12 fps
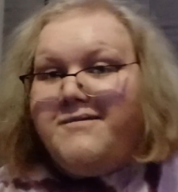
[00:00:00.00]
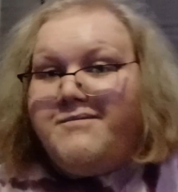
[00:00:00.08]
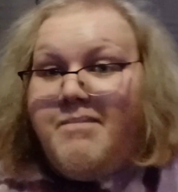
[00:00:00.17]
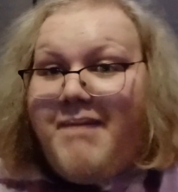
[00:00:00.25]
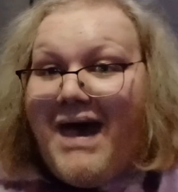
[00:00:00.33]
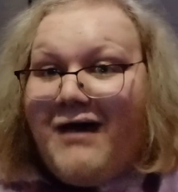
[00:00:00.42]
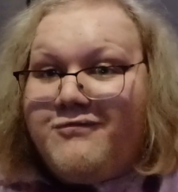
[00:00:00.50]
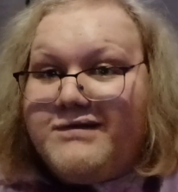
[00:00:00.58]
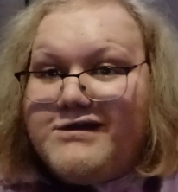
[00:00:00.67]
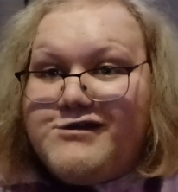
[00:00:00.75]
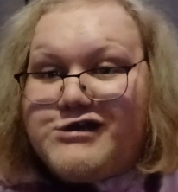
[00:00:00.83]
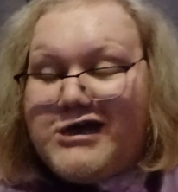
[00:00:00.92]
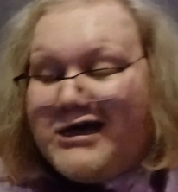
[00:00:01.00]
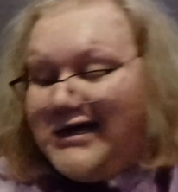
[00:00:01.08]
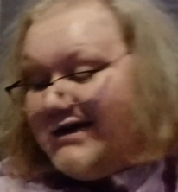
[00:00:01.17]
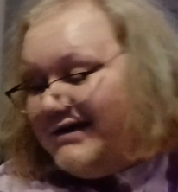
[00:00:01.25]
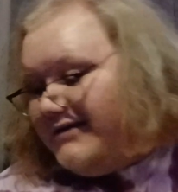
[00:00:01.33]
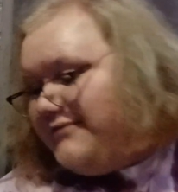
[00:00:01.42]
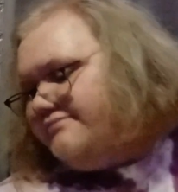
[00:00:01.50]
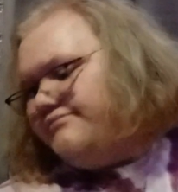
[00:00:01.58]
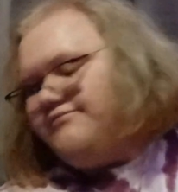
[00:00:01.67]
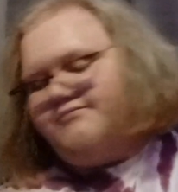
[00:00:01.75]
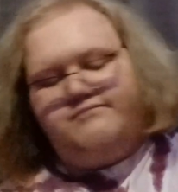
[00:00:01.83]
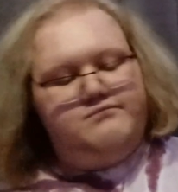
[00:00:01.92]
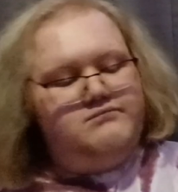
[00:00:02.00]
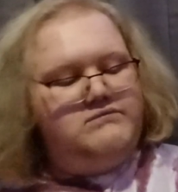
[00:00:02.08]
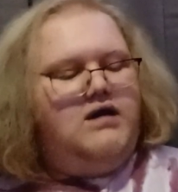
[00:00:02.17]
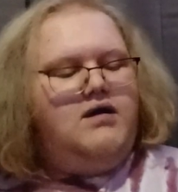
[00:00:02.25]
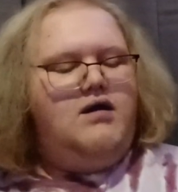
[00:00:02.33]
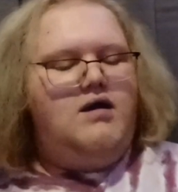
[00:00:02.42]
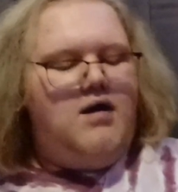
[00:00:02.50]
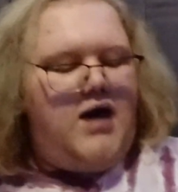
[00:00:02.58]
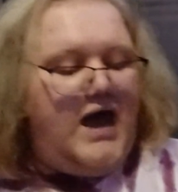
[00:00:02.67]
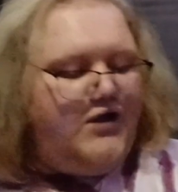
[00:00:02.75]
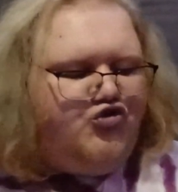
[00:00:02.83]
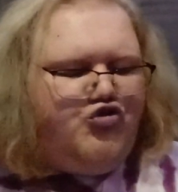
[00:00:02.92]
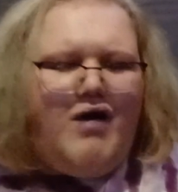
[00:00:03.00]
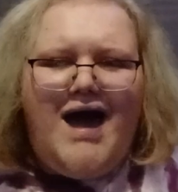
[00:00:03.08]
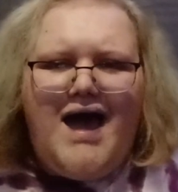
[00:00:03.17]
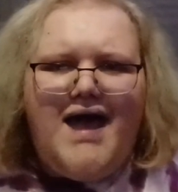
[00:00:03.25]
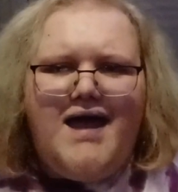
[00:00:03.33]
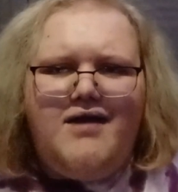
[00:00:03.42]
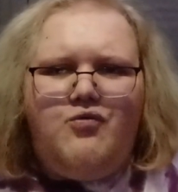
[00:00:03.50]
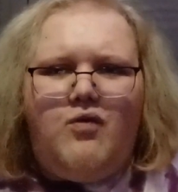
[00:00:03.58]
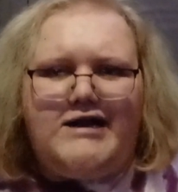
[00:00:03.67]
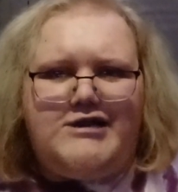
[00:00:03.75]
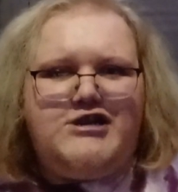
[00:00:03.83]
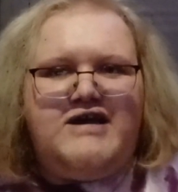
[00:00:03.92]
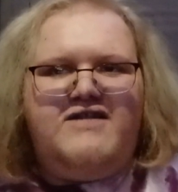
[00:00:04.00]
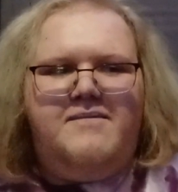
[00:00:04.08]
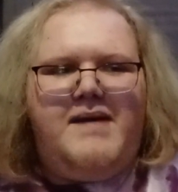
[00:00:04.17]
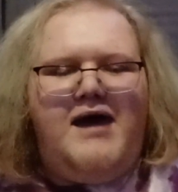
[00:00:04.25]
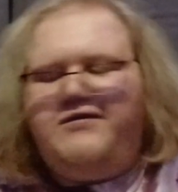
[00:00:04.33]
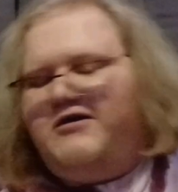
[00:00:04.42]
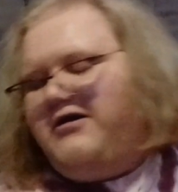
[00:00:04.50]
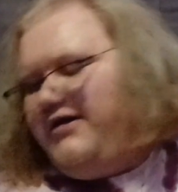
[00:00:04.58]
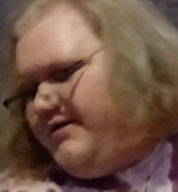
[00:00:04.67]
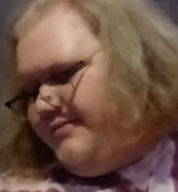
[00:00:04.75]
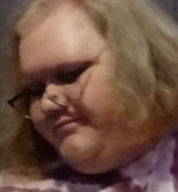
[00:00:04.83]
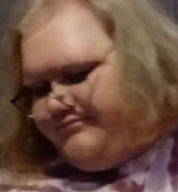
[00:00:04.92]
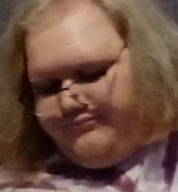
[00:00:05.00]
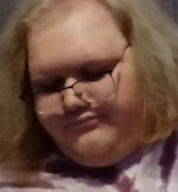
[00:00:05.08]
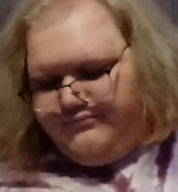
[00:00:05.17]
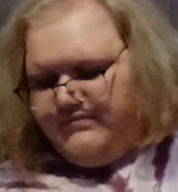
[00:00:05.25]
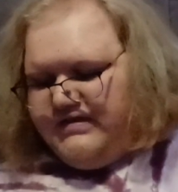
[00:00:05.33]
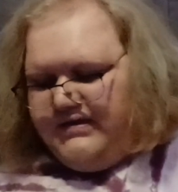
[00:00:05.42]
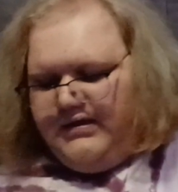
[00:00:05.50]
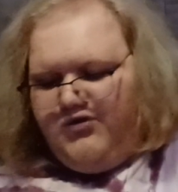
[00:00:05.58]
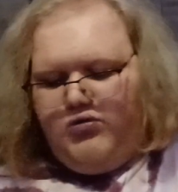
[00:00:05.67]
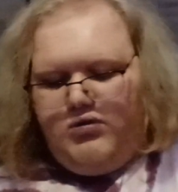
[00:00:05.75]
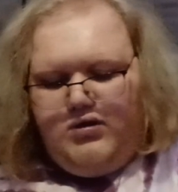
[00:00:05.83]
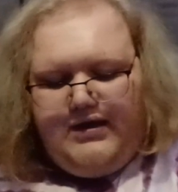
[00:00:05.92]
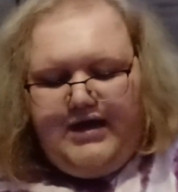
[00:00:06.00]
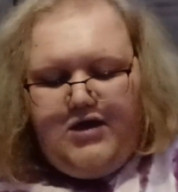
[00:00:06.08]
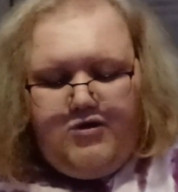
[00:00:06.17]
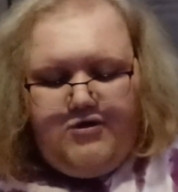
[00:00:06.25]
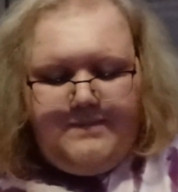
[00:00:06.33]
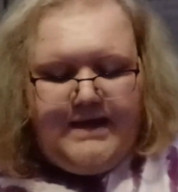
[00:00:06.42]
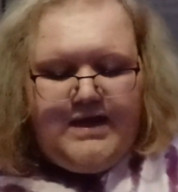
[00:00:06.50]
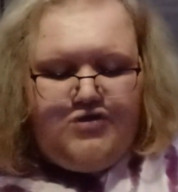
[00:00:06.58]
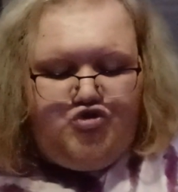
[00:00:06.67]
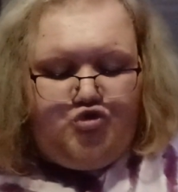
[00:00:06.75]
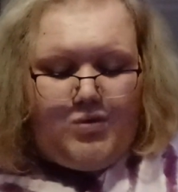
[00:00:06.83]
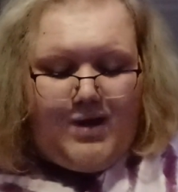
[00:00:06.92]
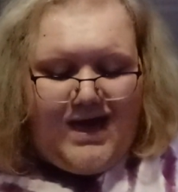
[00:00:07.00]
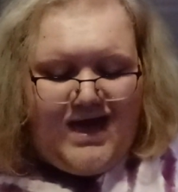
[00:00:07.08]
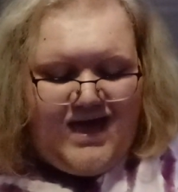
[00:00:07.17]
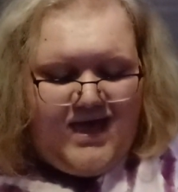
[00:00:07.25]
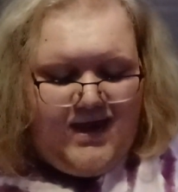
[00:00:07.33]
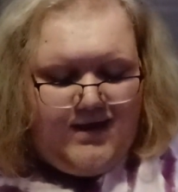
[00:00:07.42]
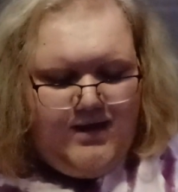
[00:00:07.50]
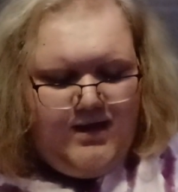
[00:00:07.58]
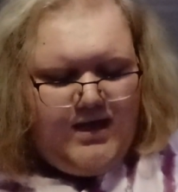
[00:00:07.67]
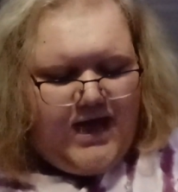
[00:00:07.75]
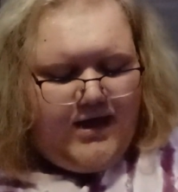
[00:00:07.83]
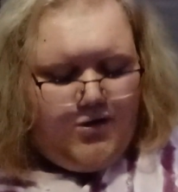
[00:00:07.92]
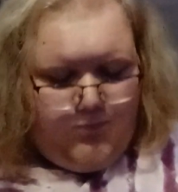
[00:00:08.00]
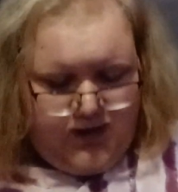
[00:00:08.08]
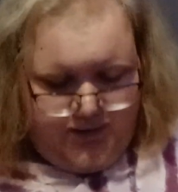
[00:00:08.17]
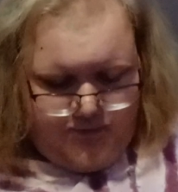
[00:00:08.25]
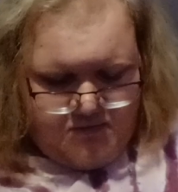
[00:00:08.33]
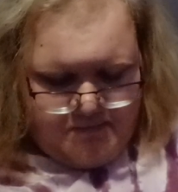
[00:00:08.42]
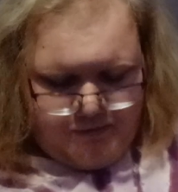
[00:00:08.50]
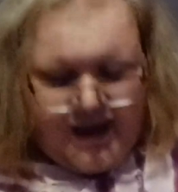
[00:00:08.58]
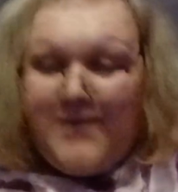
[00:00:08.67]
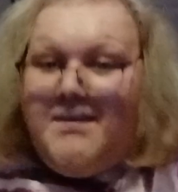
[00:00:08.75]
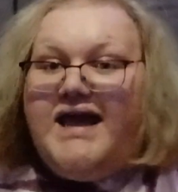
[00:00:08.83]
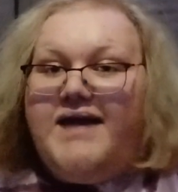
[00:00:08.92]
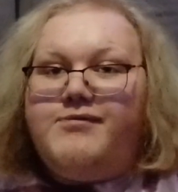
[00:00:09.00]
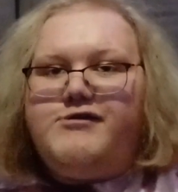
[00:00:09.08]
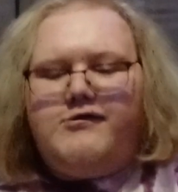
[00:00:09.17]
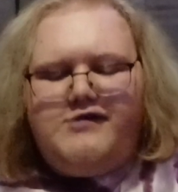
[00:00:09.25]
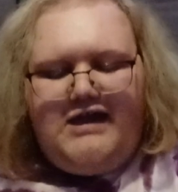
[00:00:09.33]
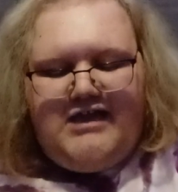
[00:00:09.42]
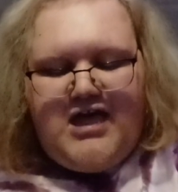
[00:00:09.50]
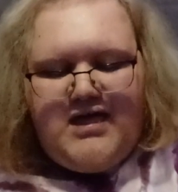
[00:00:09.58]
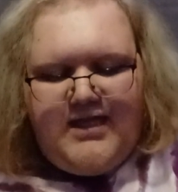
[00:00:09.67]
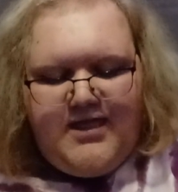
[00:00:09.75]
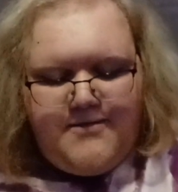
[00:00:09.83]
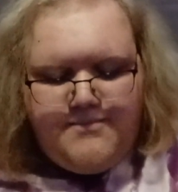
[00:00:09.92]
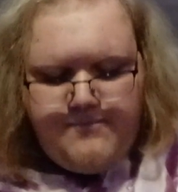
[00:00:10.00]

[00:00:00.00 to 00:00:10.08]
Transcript: Bount Saga. I tried watching the Bount arc. Keyword being tried. I don't really remember how many episodes I got in.